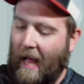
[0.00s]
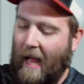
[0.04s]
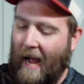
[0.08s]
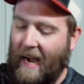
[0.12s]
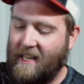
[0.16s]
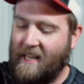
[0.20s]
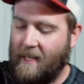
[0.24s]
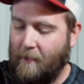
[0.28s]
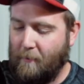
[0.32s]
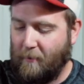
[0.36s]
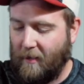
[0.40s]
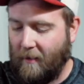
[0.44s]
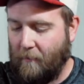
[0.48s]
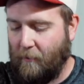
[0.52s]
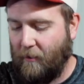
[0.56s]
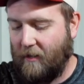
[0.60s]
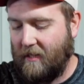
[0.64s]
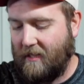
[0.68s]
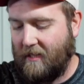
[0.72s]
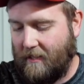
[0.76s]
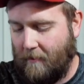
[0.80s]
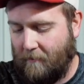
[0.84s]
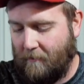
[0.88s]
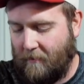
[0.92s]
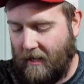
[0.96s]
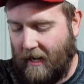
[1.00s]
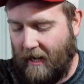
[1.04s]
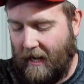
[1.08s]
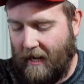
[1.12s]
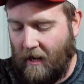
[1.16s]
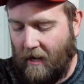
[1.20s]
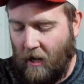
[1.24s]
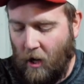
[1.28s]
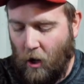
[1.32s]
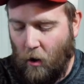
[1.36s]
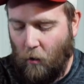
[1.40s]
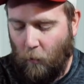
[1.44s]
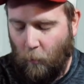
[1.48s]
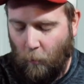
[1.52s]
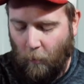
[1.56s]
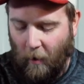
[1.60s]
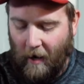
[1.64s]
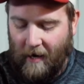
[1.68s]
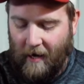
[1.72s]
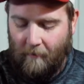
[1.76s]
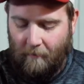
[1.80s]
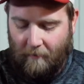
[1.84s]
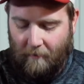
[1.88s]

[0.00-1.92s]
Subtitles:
I typically put a zip tie right